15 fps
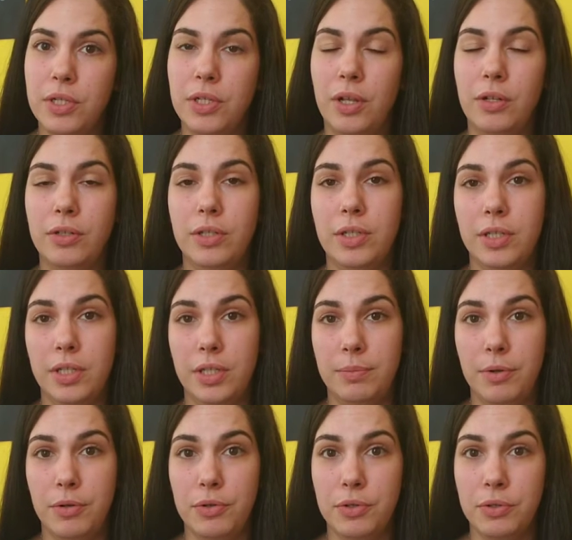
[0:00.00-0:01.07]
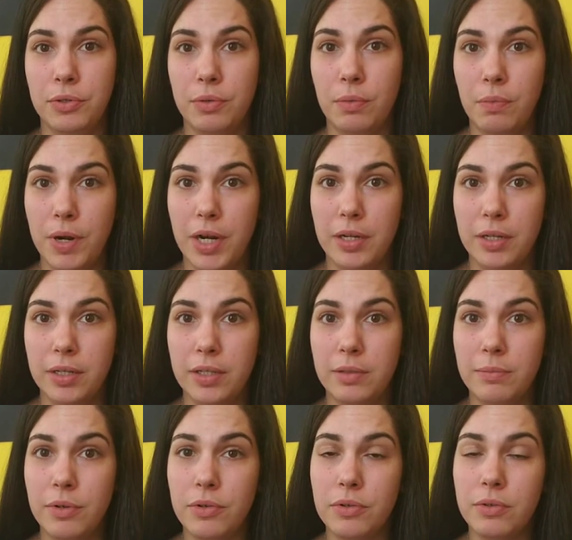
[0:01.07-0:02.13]
indulgence and emotional awareness.
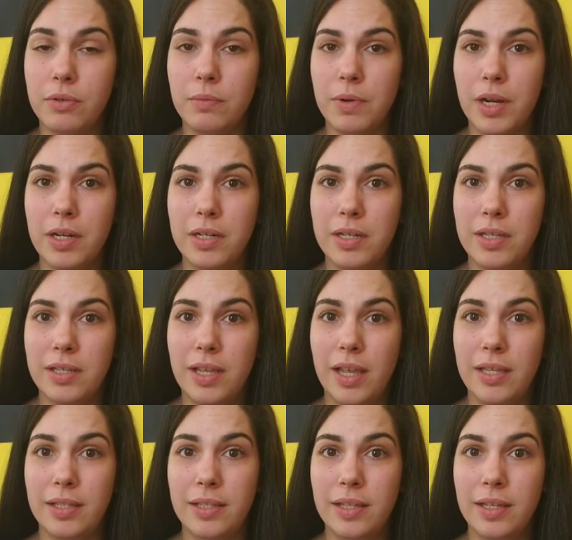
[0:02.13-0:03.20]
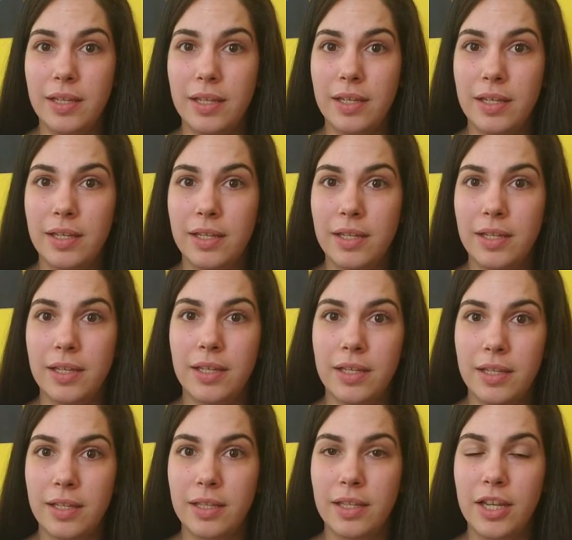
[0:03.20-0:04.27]
Emotional awareness says,
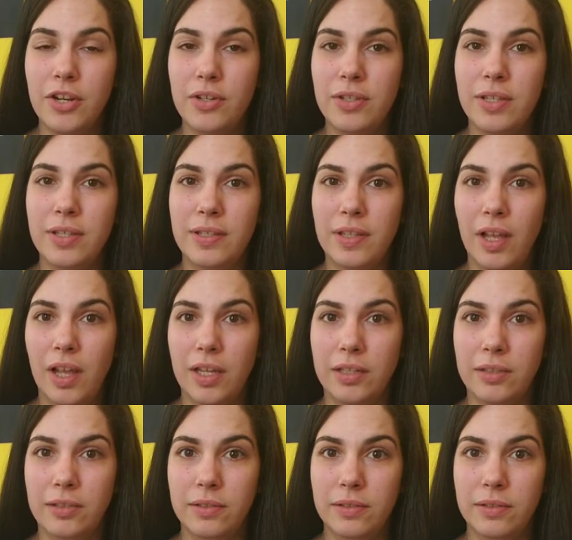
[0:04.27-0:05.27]
here's this thought.